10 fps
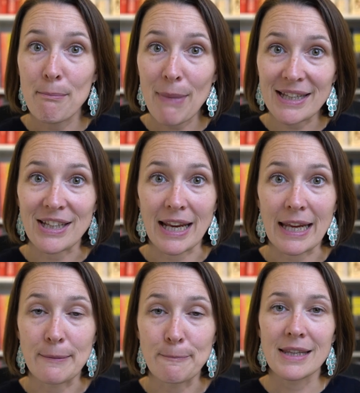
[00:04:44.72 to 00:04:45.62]

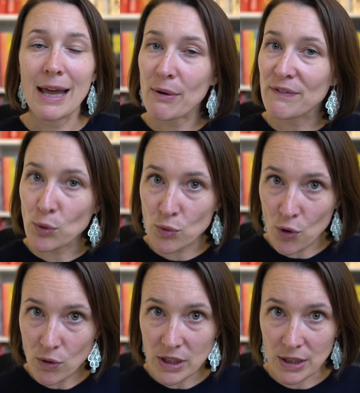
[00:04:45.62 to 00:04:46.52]
manually. Now, if you're
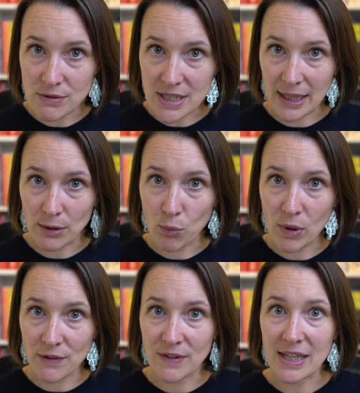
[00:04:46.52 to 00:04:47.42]
not using
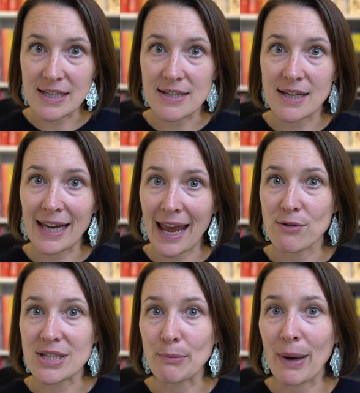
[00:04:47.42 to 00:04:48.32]
one of these
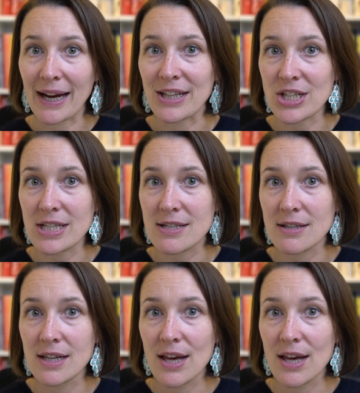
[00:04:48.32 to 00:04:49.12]
accounting packages,